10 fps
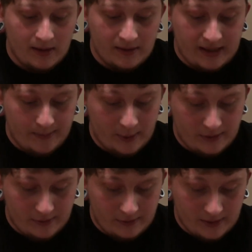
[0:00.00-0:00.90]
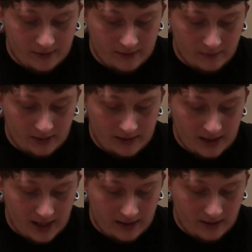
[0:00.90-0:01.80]
Tamer Editor does only
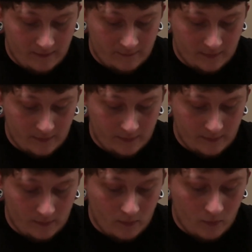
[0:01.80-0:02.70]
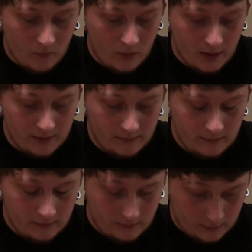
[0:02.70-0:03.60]
tag out for
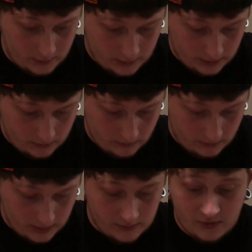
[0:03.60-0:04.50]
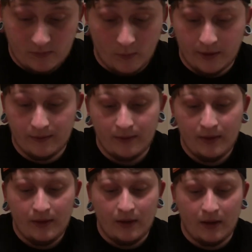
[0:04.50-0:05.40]
1 or 2. Yeah, just 1.
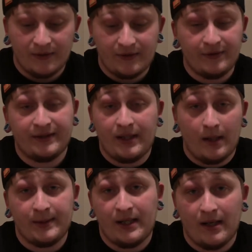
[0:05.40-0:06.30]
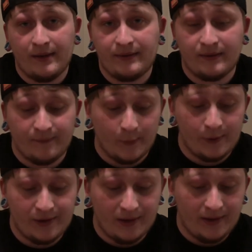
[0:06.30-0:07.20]
So does the Domitianus,
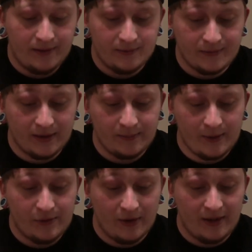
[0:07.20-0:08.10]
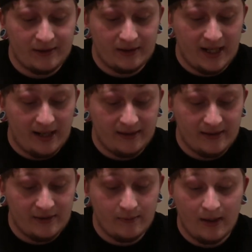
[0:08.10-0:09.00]
unfortunately. So that's why you try not to tag
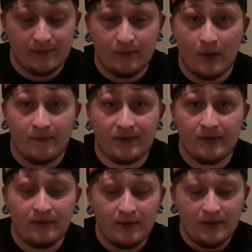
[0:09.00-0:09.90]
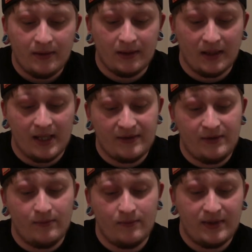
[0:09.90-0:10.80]
these 2 out too often, unless
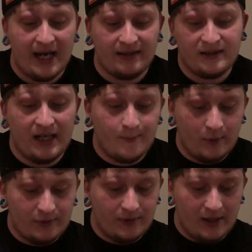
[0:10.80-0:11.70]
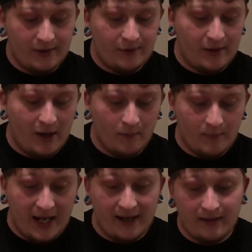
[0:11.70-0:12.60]
you tag the Tamer Editor out
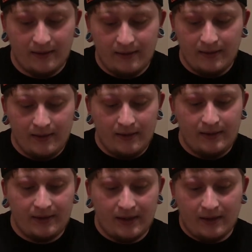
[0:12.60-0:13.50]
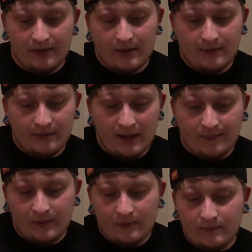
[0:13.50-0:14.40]
back to get another
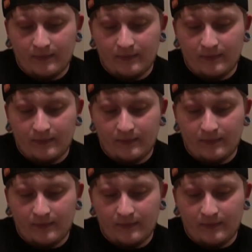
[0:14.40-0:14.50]
level